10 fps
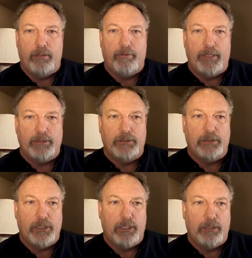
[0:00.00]
the righteous
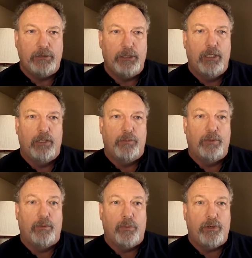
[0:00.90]
judge,
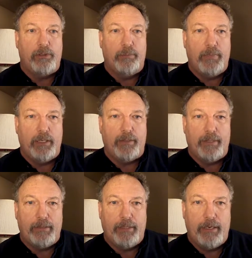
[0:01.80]
will award to me on
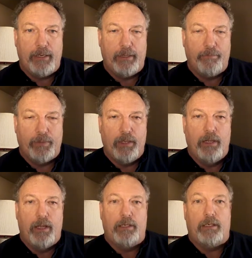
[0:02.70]
that day,
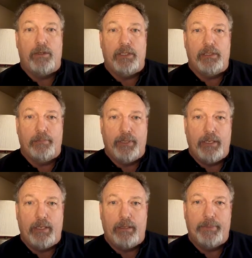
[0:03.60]
and not only to
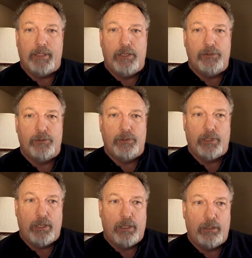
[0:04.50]
me, but also to
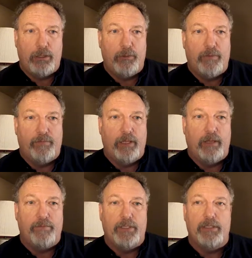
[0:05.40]
all who have
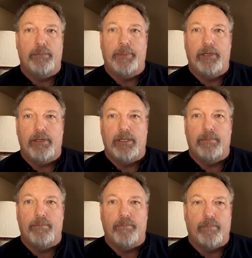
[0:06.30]
loved his appearing.
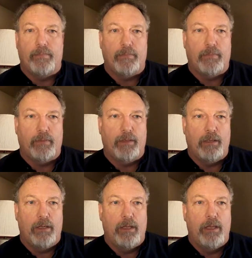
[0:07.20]

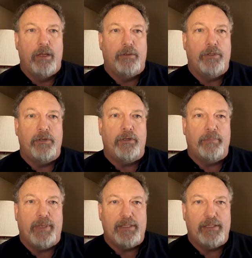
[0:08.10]
Do your
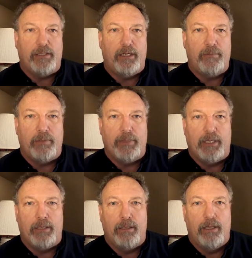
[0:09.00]
best to come to
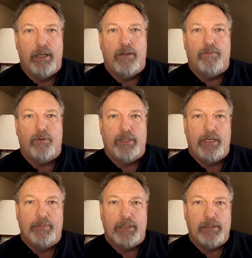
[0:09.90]
me, for
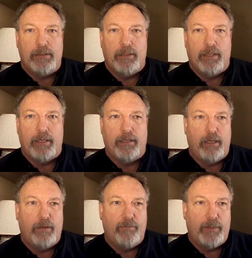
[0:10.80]
Demas, in
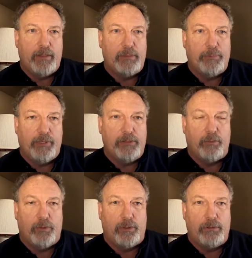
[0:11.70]
love with this
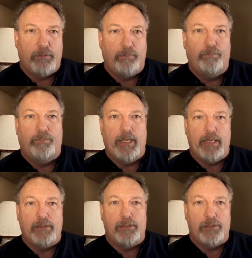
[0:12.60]
present world,
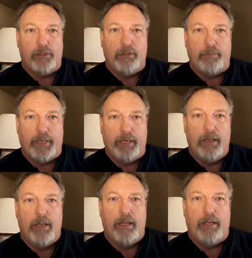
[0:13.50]
has deserted
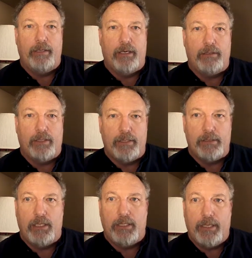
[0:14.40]
me and gone to
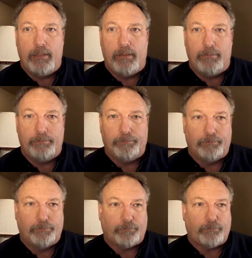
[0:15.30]
Thessalonica.
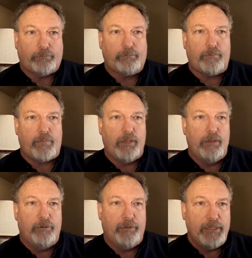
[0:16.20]

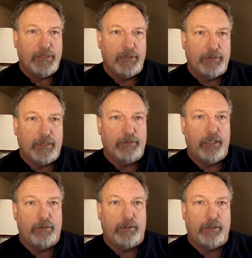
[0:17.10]
Cretans has
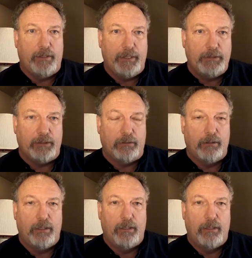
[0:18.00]
gone to Galatia,